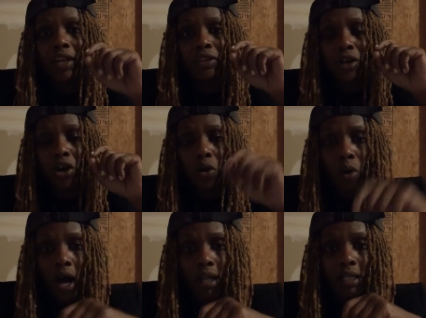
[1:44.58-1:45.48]
the
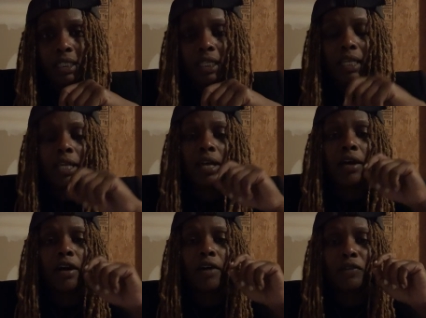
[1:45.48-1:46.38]
quality
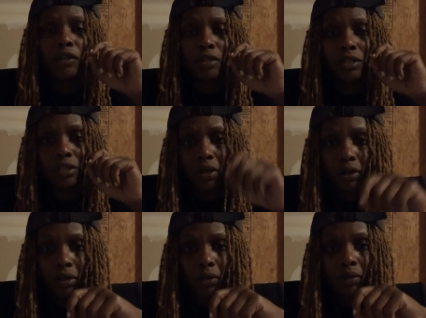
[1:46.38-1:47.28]
of your
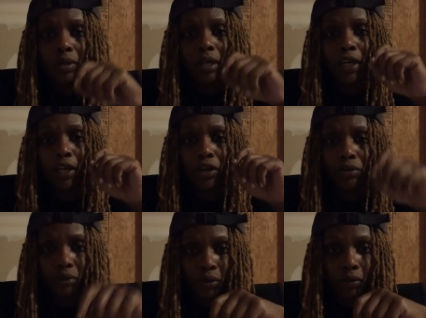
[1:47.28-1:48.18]
circle and
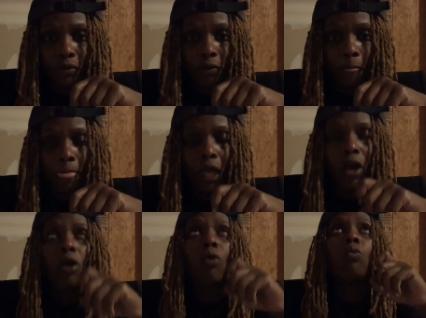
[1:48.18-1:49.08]
crew.
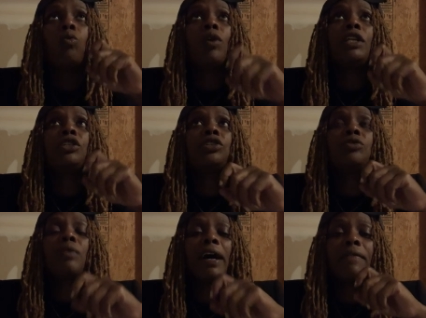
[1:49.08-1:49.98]
Once
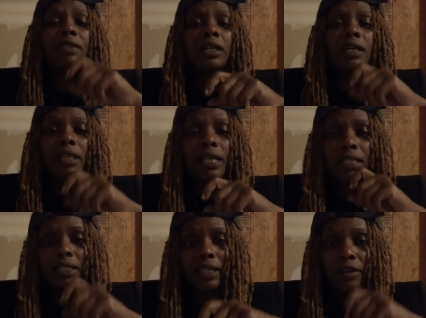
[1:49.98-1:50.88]
you have done that
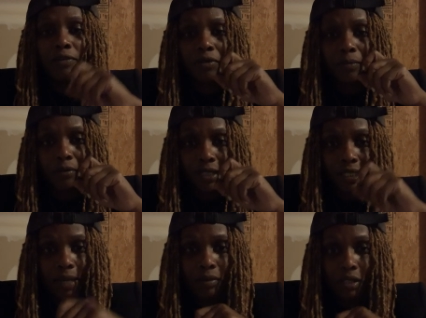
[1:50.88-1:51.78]

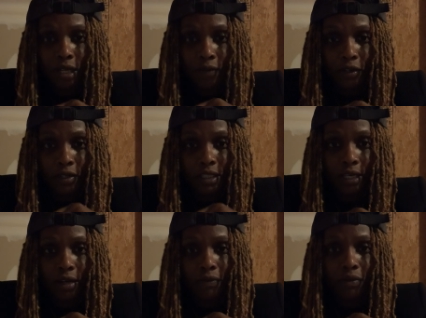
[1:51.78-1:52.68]
self-perception of
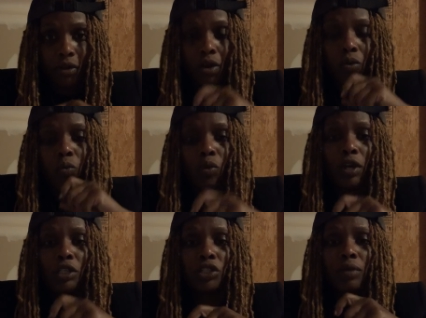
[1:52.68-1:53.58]
yourself,
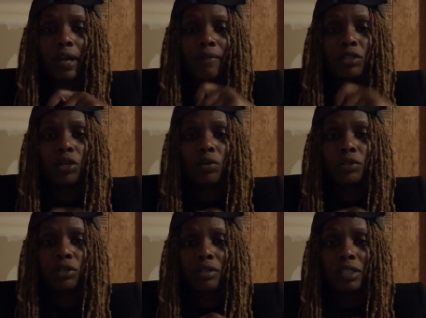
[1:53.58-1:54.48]
once you have
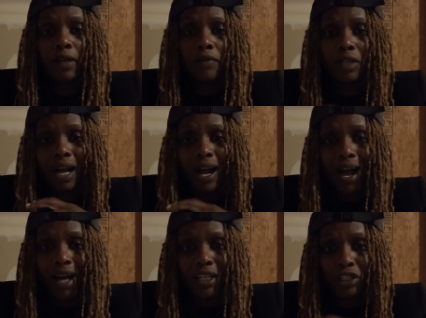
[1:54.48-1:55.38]
told yourself the
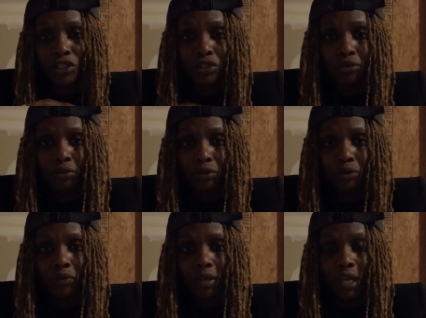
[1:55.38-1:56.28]
honest
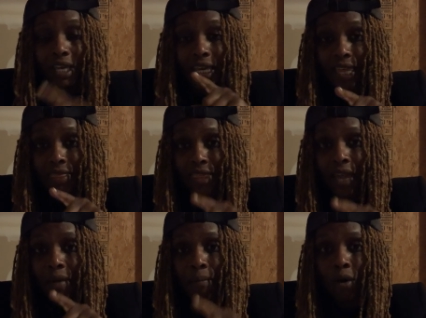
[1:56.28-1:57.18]
truth, in
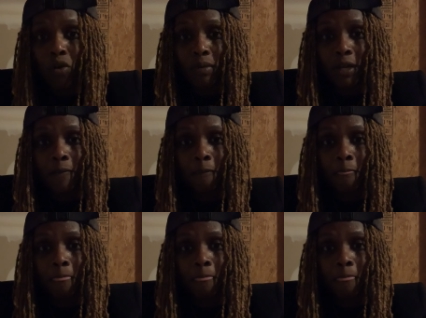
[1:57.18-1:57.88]
that moment,